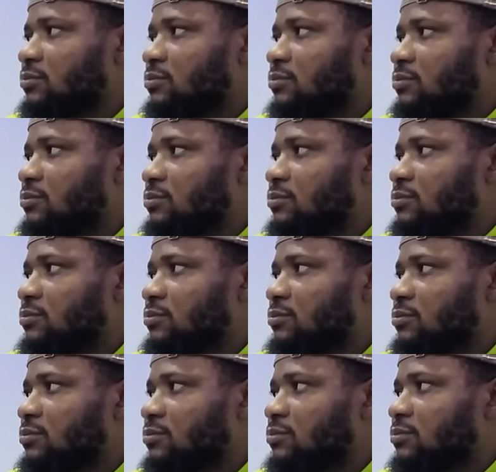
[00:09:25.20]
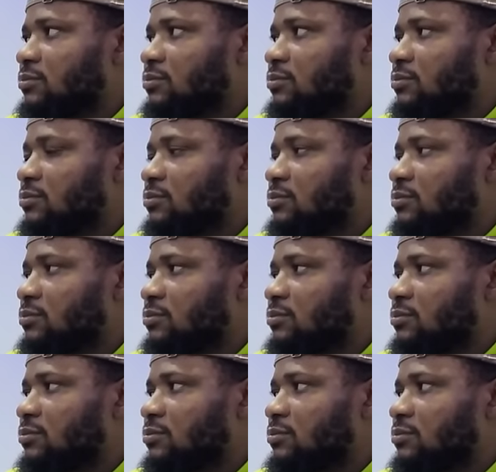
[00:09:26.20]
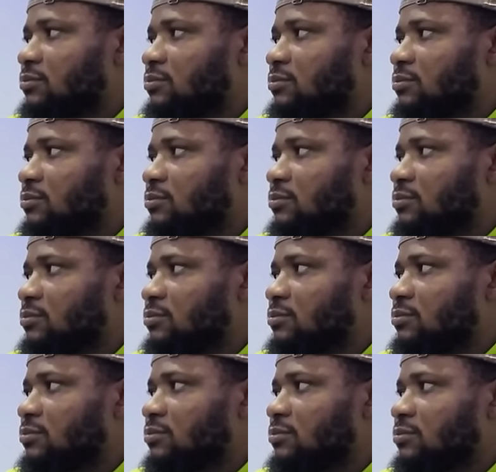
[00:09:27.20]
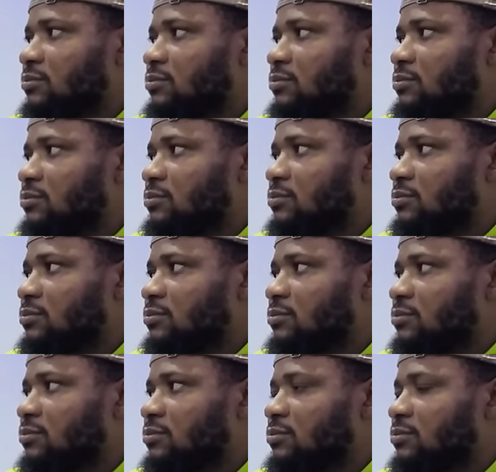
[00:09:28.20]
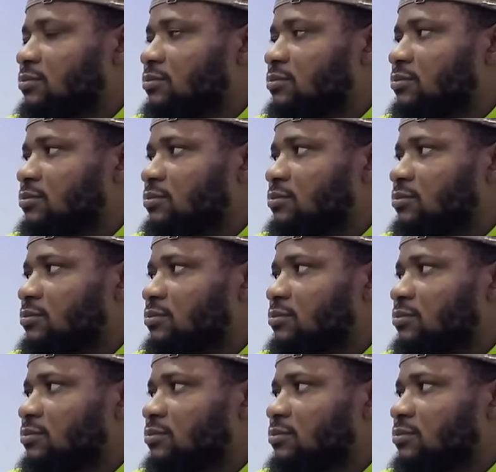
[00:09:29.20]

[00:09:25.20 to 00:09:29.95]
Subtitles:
(not speaking)